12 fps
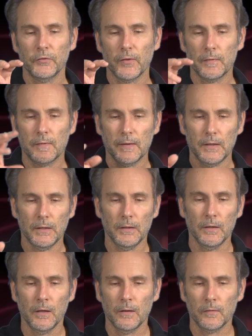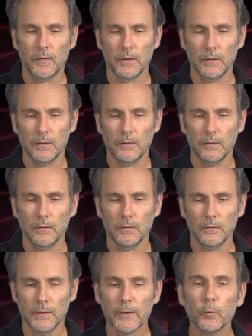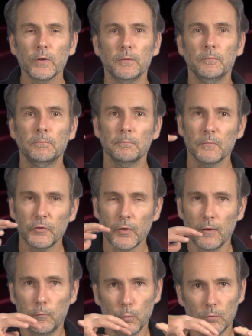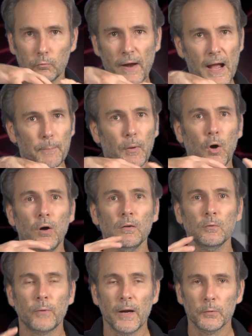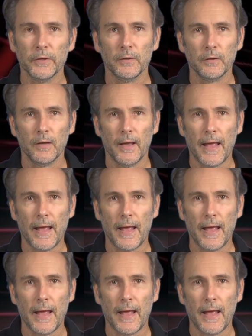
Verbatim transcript: is that the, the liquid stuff will wrap all around it,